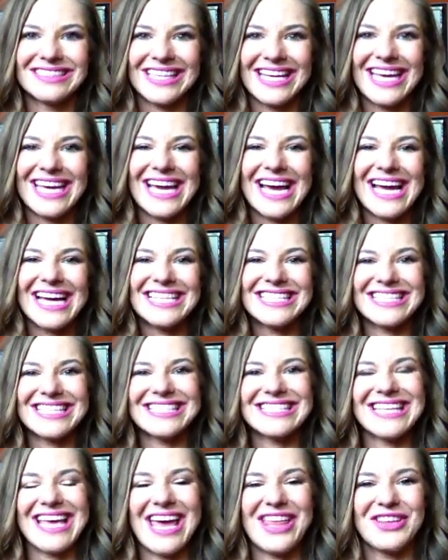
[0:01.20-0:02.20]
Hey guys,
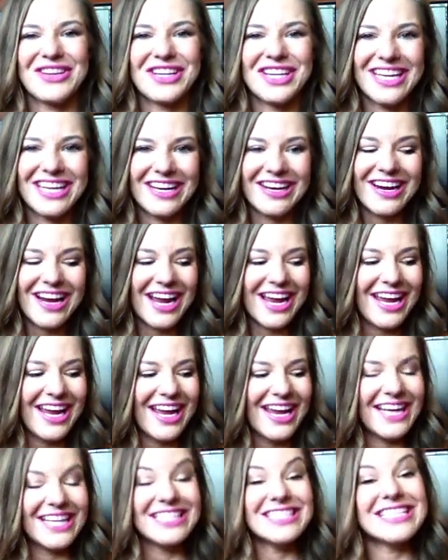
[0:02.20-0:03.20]
it's Heather here,
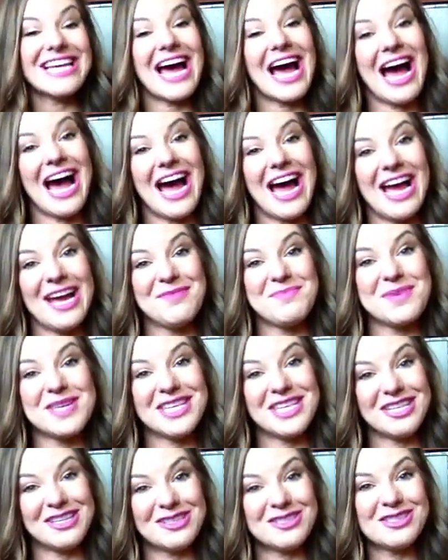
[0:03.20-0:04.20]
and I'm
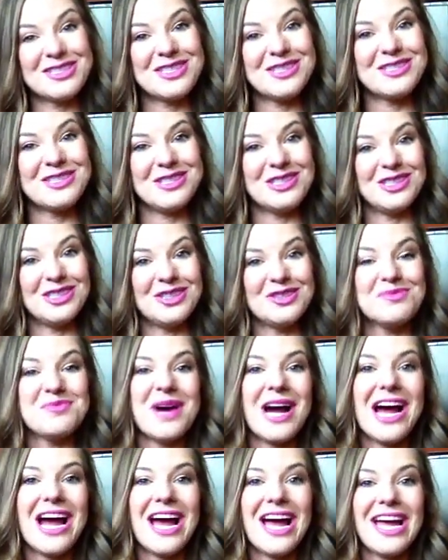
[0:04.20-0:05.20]
here to do
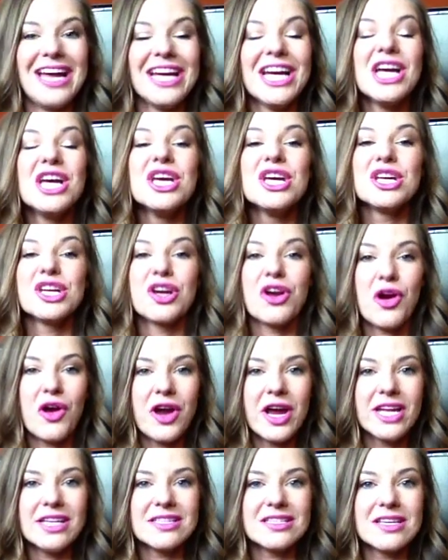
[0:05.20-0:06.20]
my
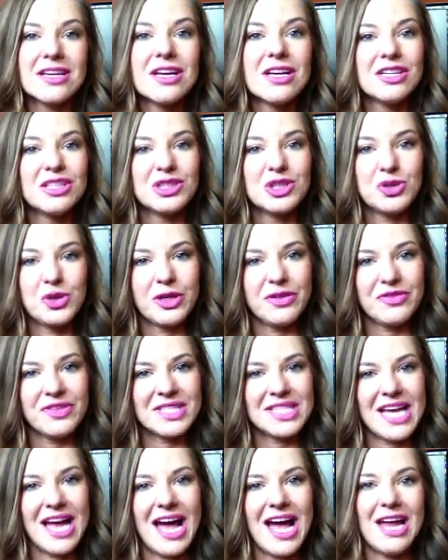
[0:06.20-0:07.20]
current Louis
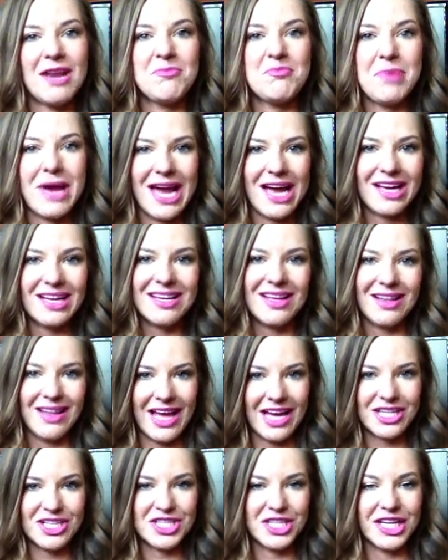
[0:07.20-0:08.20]
Vuitton bag
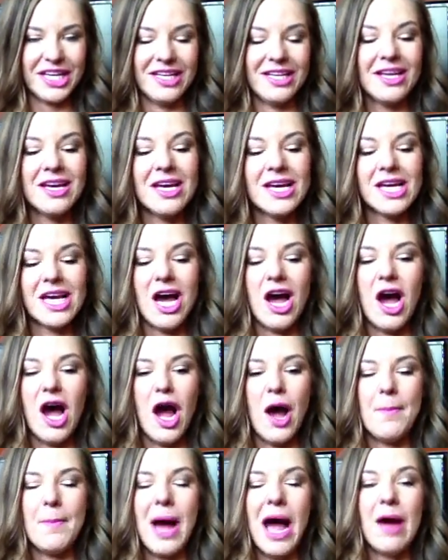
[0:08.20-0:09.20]
collection.
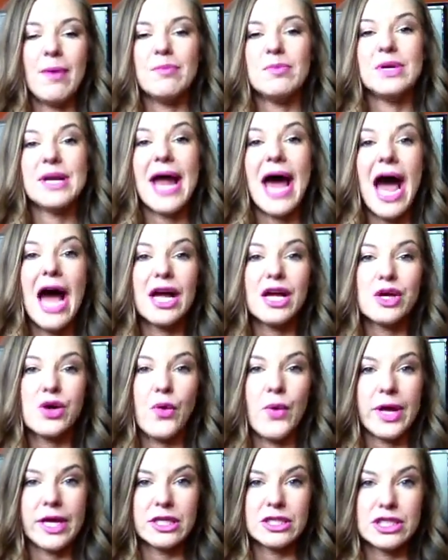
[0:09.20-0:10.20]
Um, I'm not
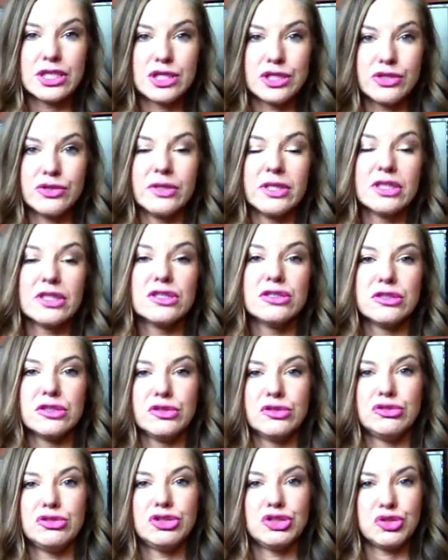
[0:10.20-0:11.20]
going to
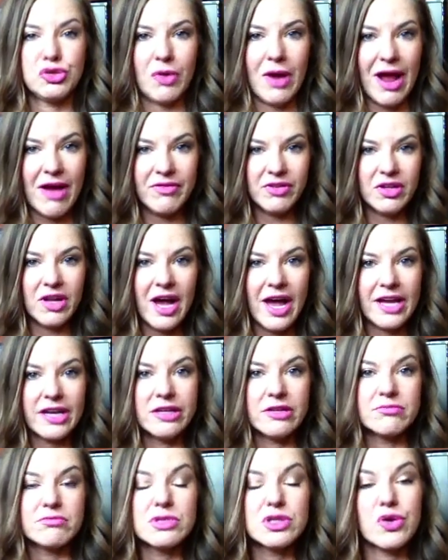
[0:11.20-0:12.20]
include travel
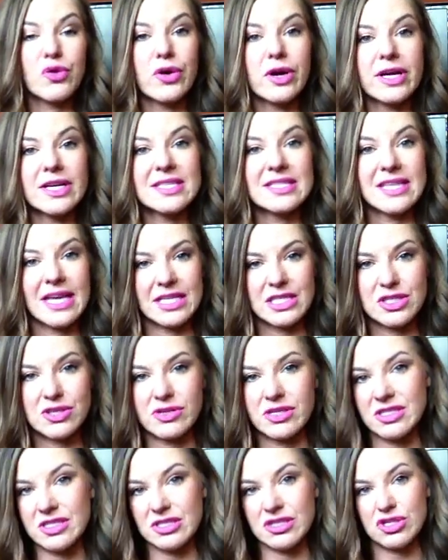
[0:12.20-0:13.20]
items or
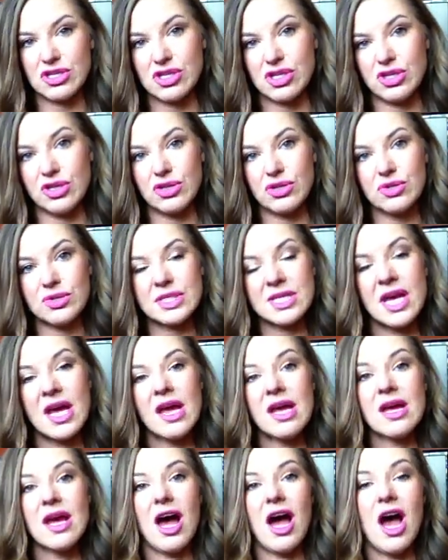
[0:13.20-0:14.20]
accessories and shoes.
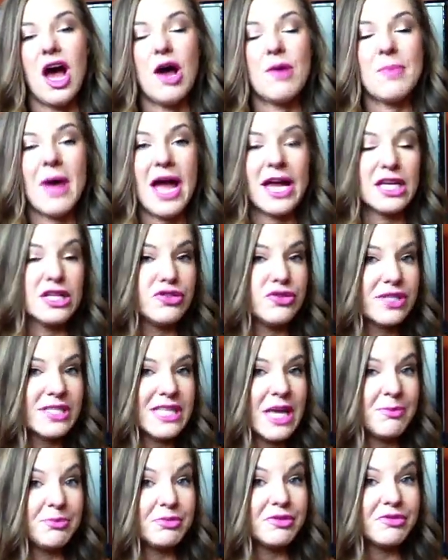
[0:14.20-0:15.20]
Um, I could do a
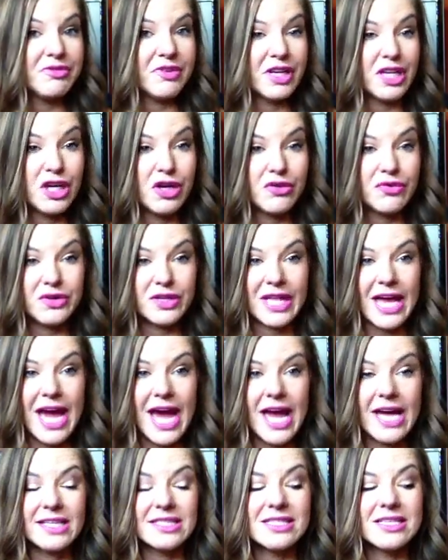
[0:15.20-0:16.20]
separate video for
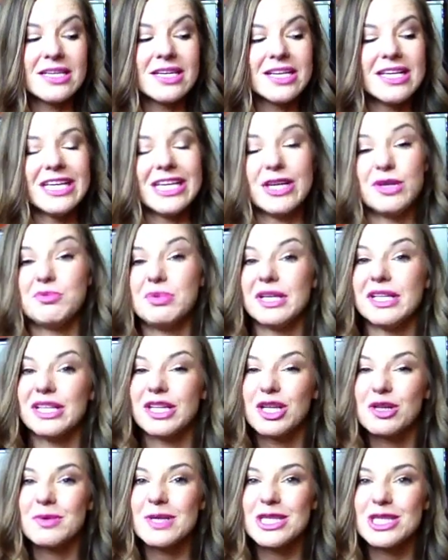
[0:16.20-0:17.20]
that. It'd be a
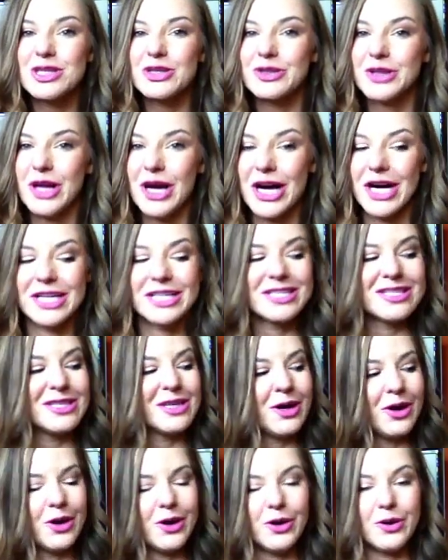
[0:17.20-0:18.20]
little bit too long,
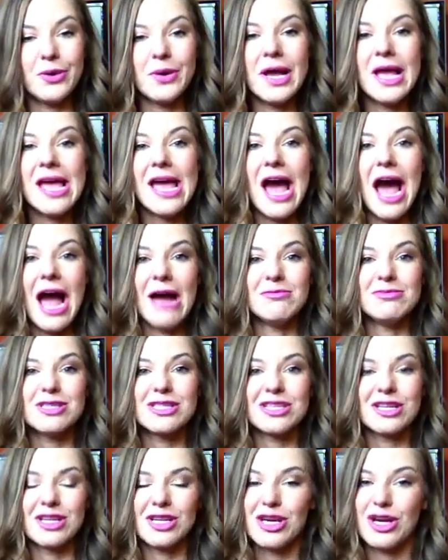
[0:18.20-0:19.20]
so I'm
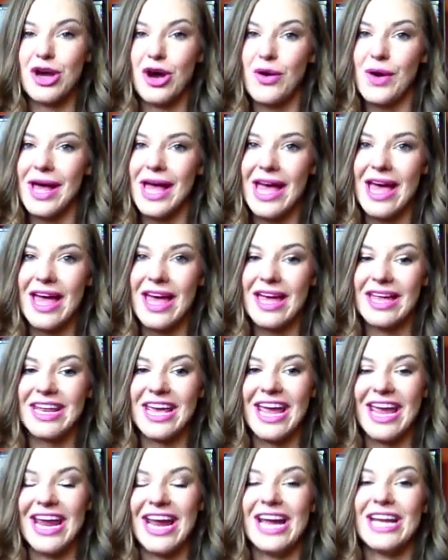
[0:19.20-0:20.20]
just going to go ahead
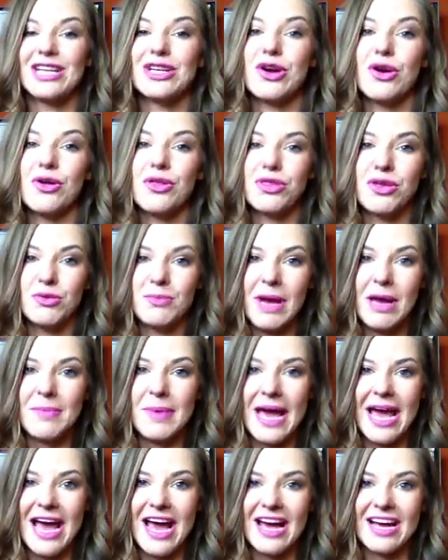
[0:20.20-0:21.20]
and go through my
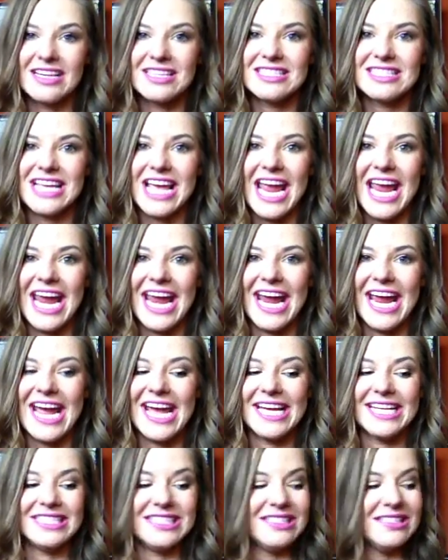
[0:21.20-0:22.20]
bags
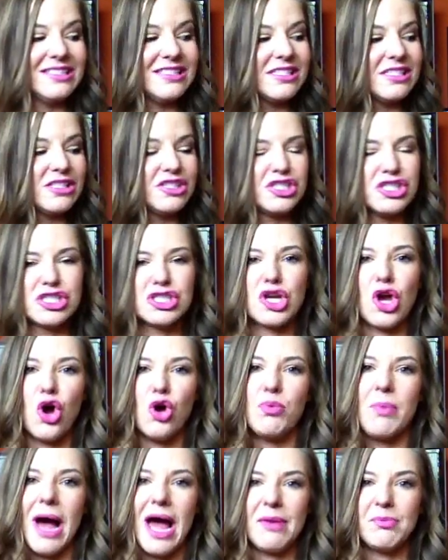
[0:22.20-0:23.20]
and just
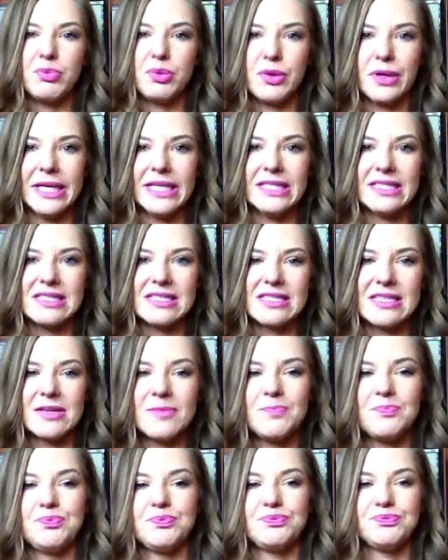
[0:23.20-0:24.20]
go by print,
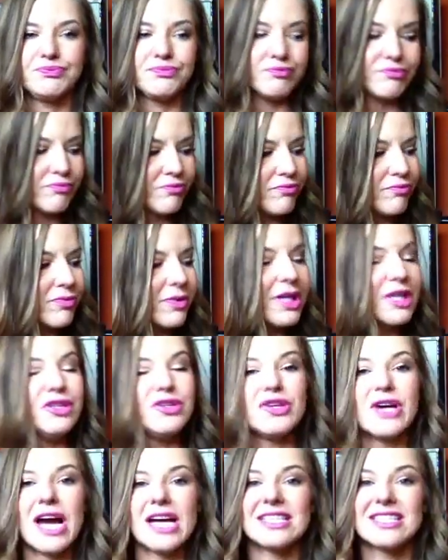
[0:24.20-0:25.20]
and
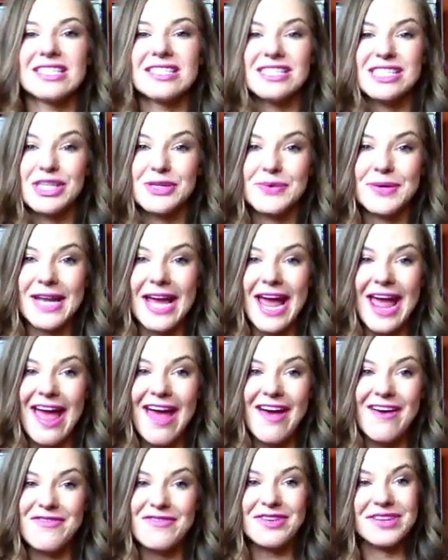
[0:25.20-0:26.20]
you guys can see what I
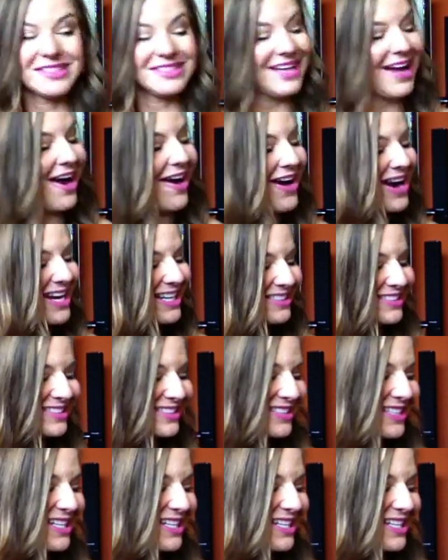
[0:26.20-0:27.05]
have. All right.